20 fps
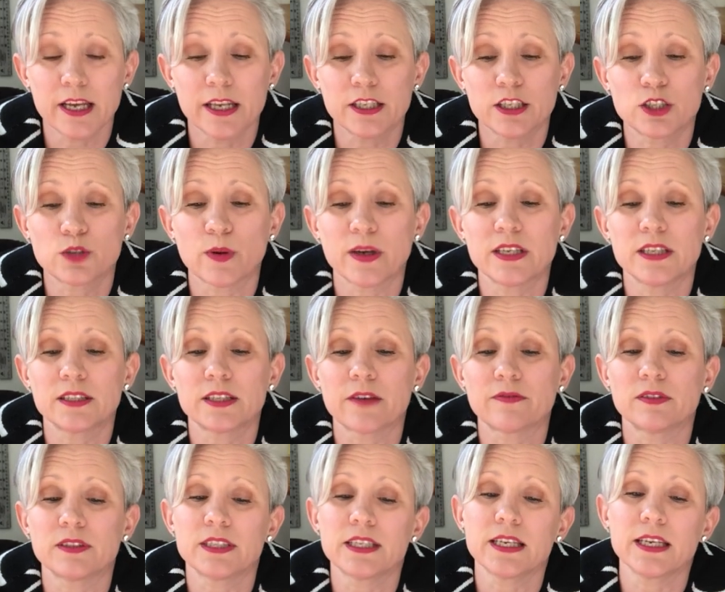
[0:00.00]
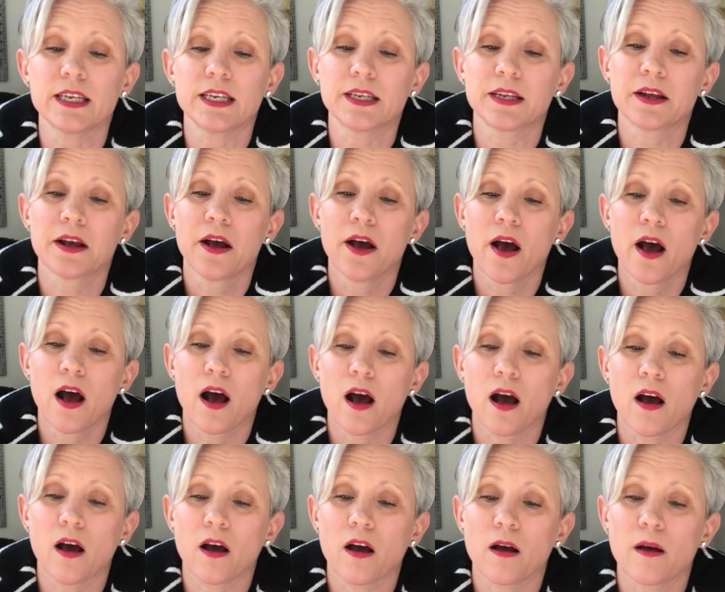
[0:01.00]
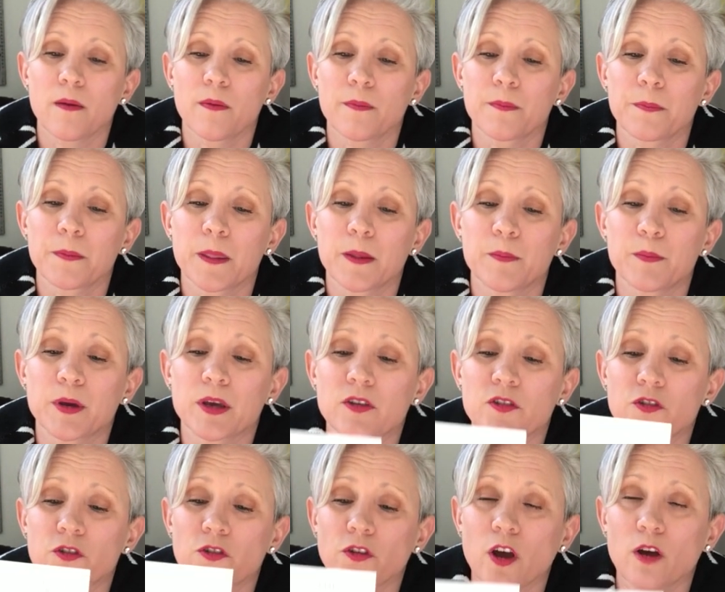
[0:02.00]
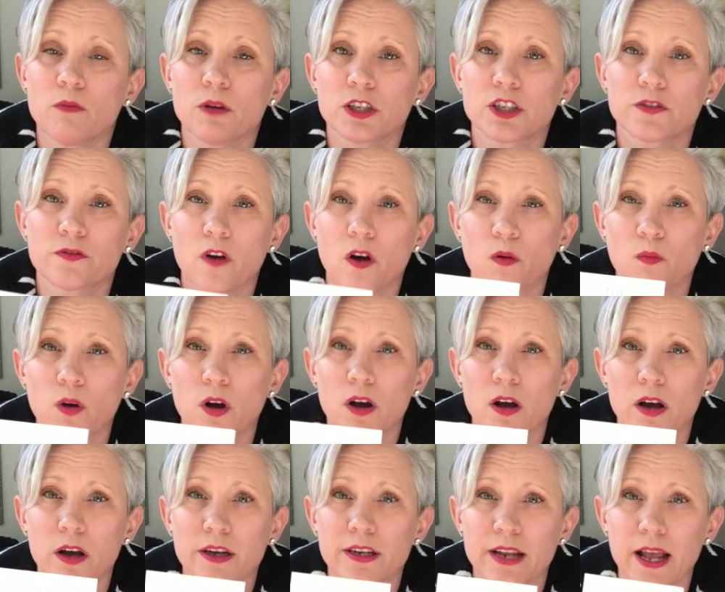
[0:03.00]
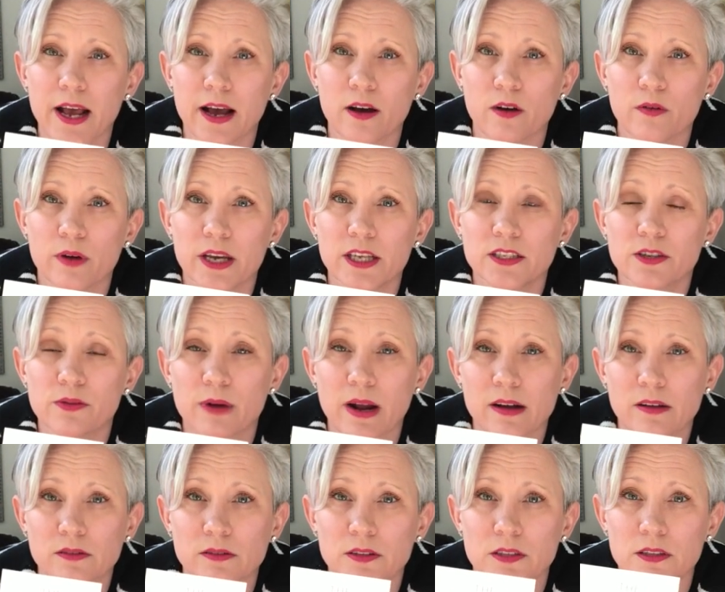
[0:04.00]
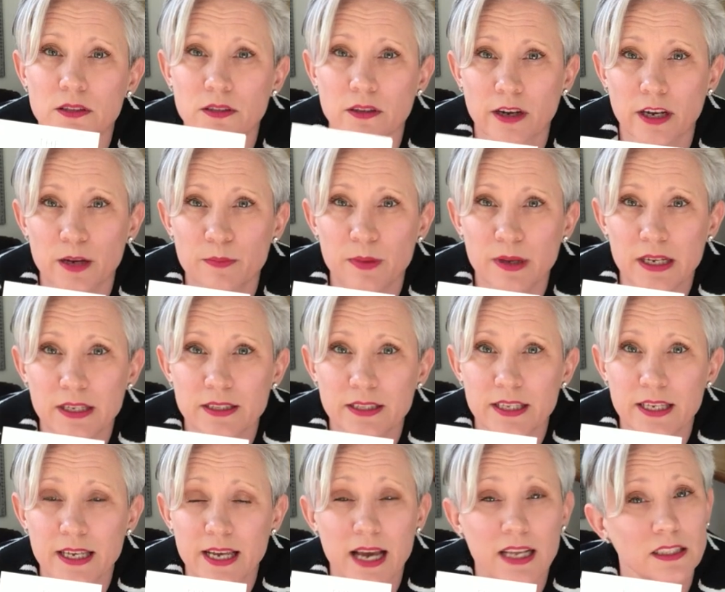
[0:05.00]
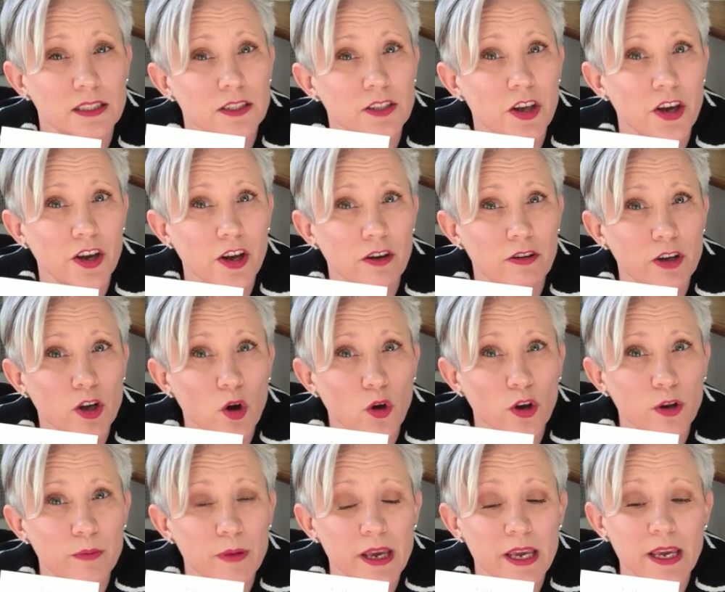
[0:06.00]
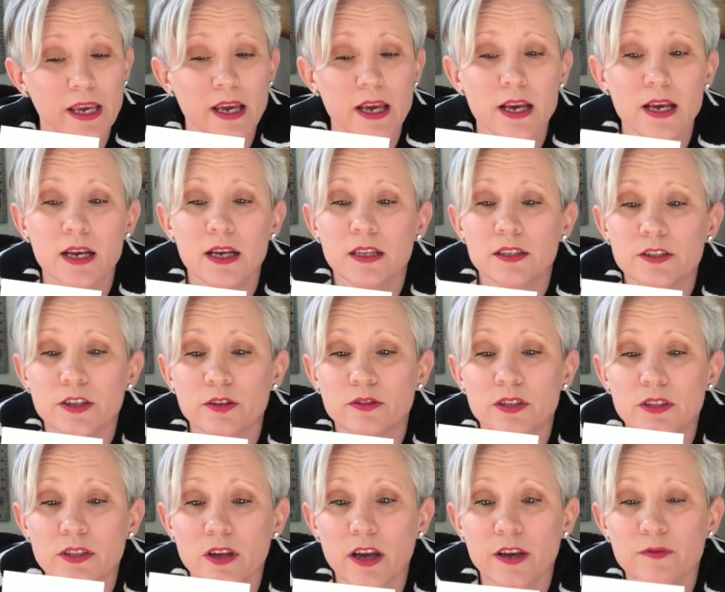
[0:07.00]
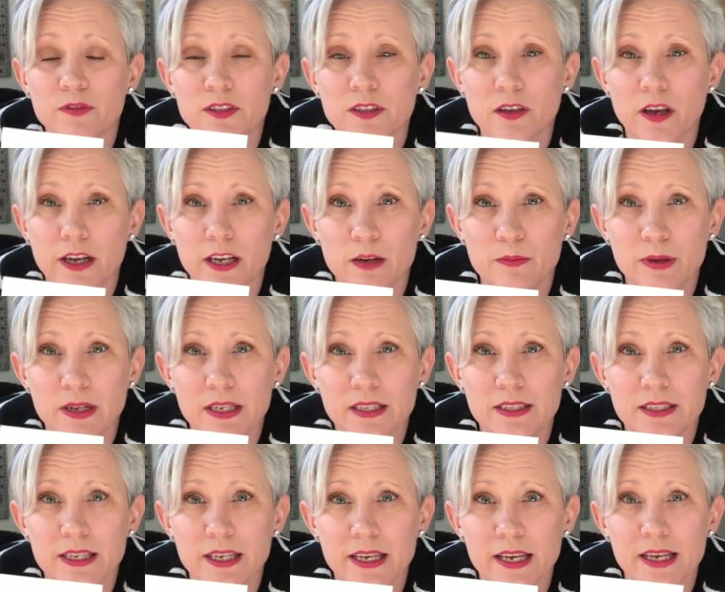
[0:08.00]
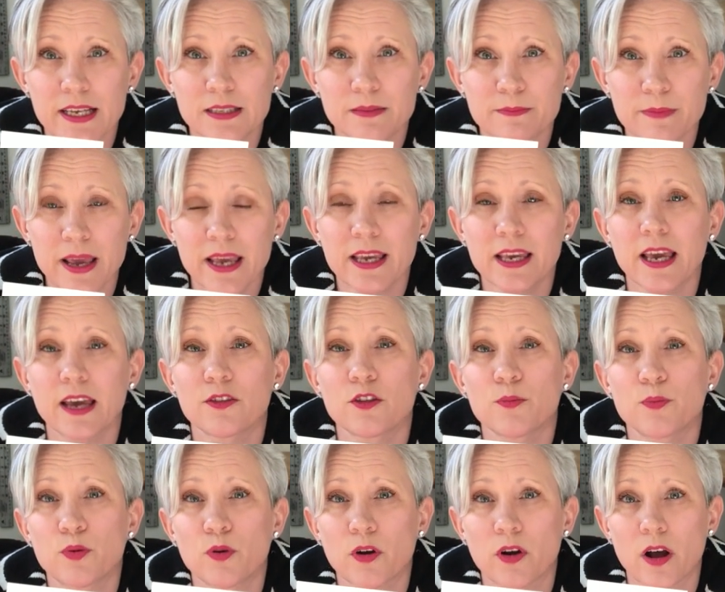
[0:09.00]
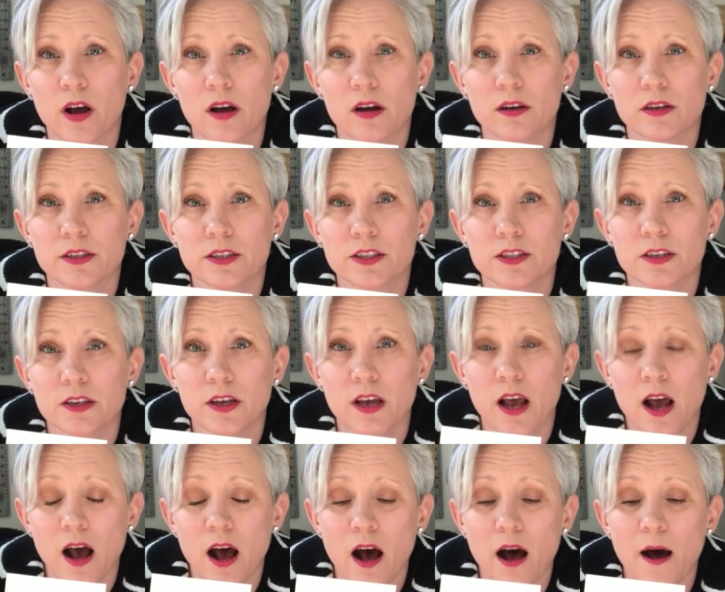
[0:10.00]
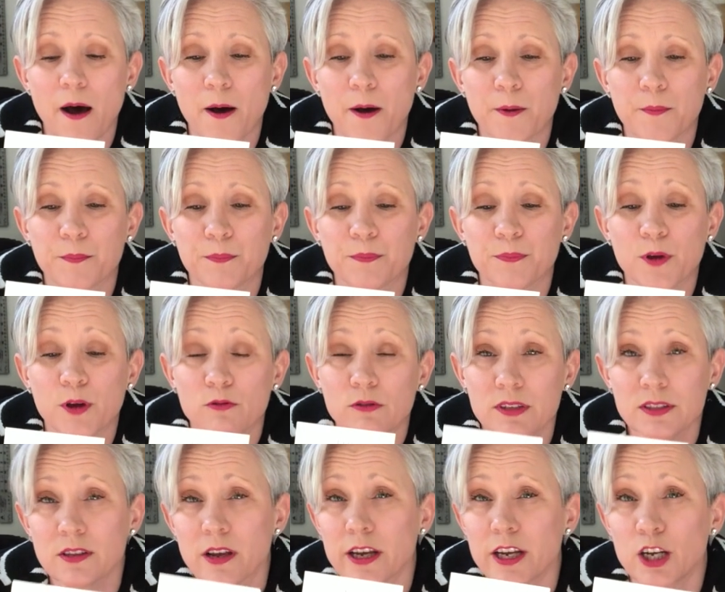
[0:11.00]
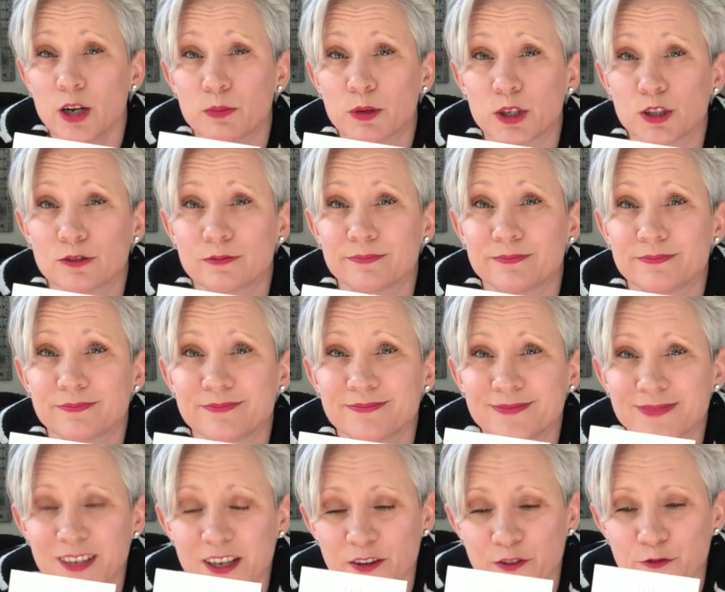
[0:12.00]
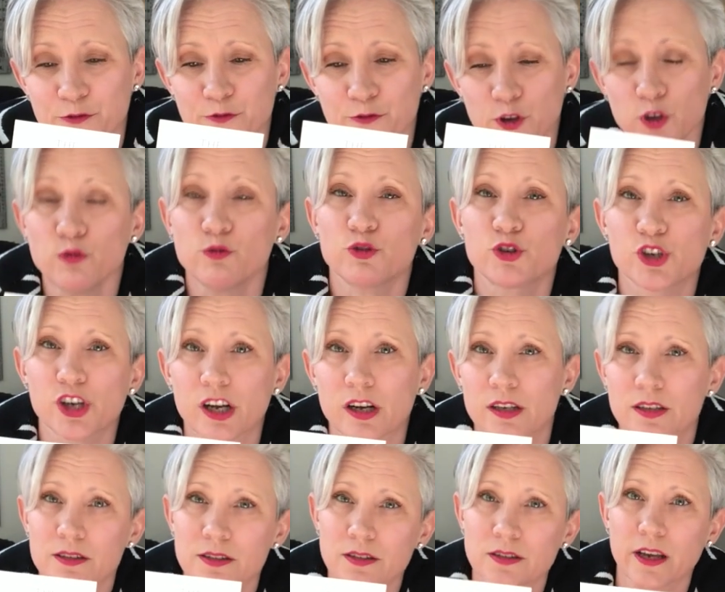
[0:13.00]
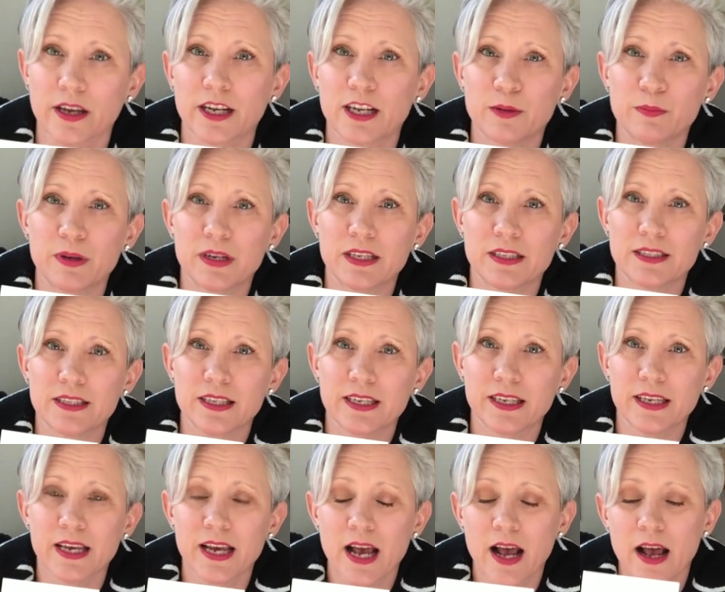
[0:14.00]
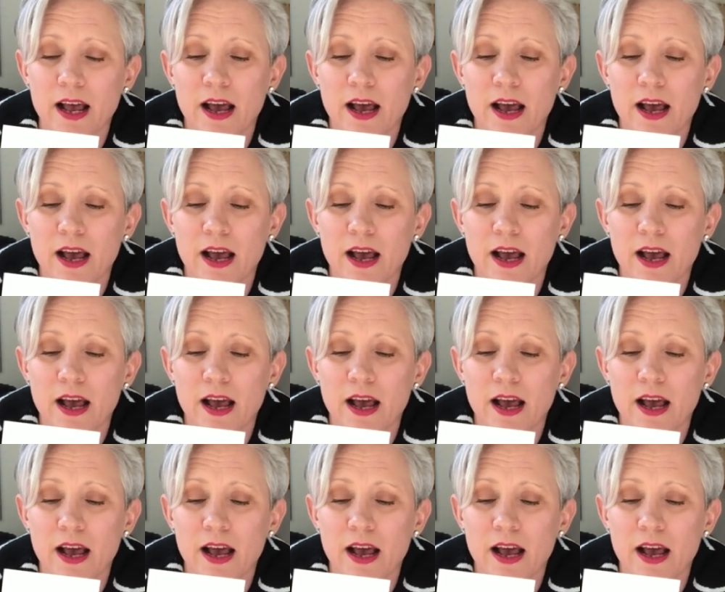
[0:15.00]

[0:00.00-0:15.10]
in 2017, because so much of our work now is around cyclability and circular economy. So design for cyclability is making the product recyclable, future cyclability.